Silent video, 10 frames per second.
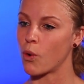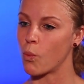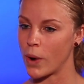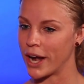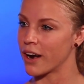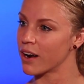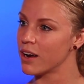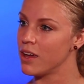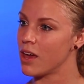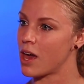aware
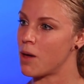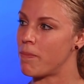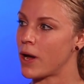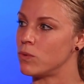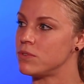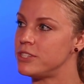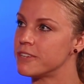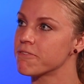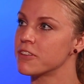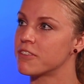about
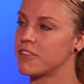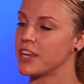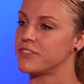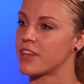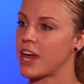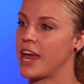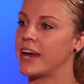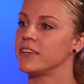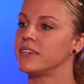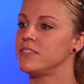different things that I
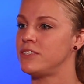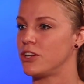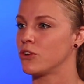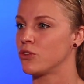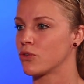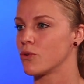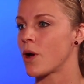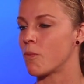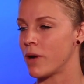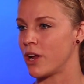hadn't considered
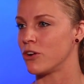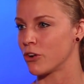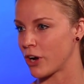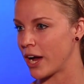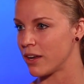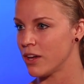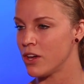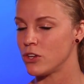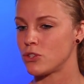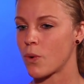throughout my undergrad.
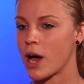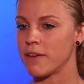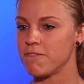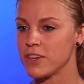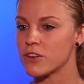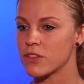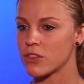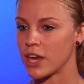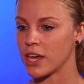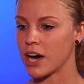So I feel
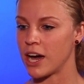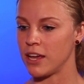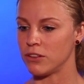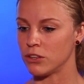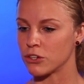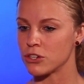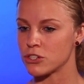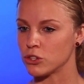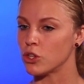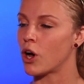like I
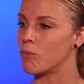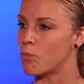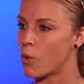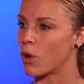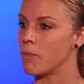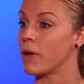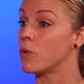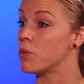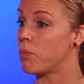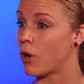learned a lot more
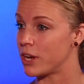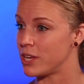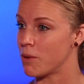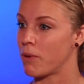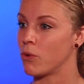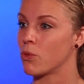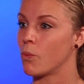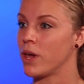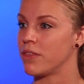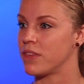about the body, about the
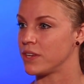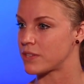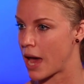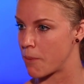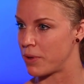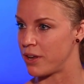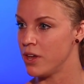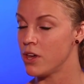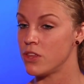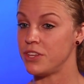way things happen,
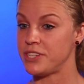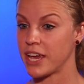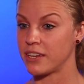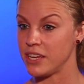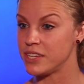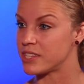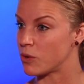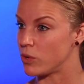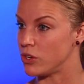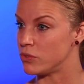the techniques
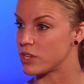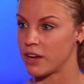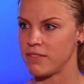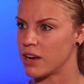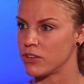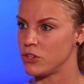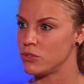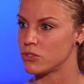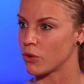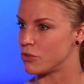that we used. I've never
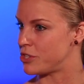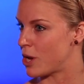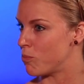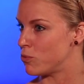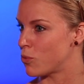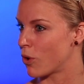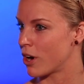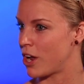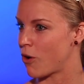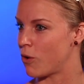used ultrasound
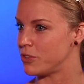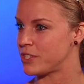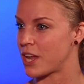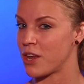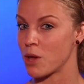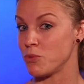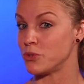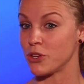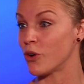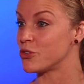before, and all of a sudden I'm
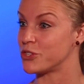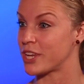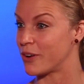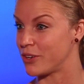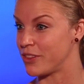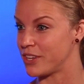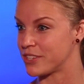using ultrasound in